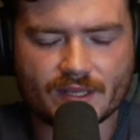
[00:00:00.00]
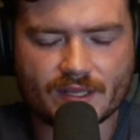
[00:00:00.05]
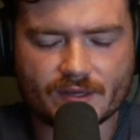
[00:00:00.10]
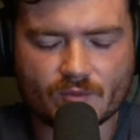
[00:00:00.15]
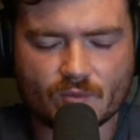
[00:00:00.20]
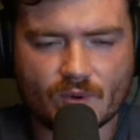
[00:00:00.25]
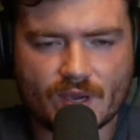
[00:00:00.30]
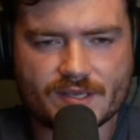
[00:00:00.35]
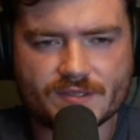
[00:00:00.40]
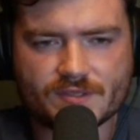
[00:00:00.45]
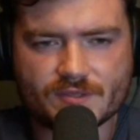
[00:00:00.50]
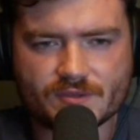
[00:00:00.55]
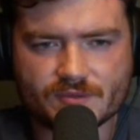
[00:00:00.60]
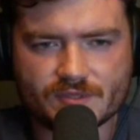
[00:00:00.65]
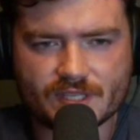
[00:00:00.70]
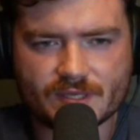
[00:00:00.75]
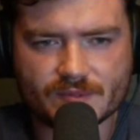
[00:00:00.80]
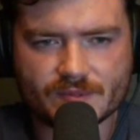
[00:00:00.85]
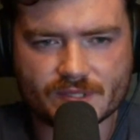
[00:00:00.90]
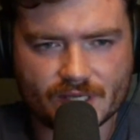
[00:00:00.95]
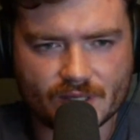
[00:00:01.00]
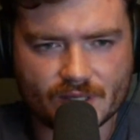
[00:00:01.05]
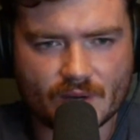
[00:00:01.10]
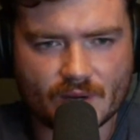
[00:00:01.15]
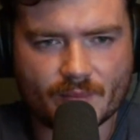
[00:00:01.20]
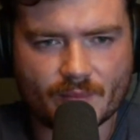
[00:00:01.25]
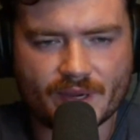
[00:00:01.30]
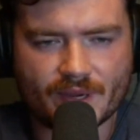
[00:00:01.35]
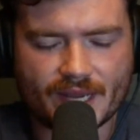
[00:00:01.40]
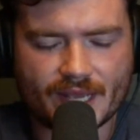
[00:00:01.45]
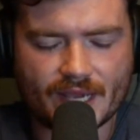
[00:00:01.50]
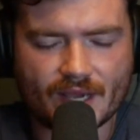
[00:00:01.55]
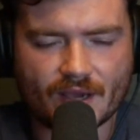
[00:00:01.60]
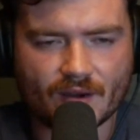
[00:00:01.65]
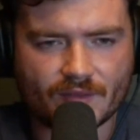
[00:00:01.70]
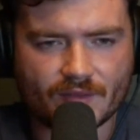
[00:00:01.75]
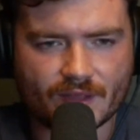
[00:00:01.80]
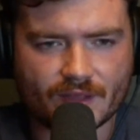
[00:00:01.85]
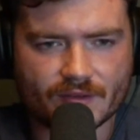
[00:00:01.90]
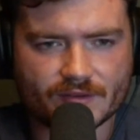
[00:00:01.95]
like way too deep to go up and
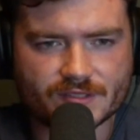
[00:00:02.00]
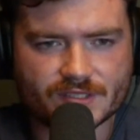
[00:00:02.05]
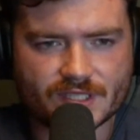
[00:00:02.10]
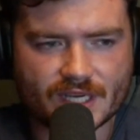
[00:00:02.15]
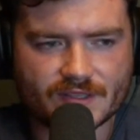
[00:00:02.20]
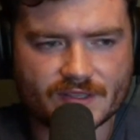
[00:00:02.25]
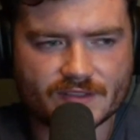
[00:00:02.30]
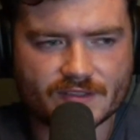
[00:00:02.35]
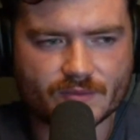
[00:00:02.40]
down on the other side.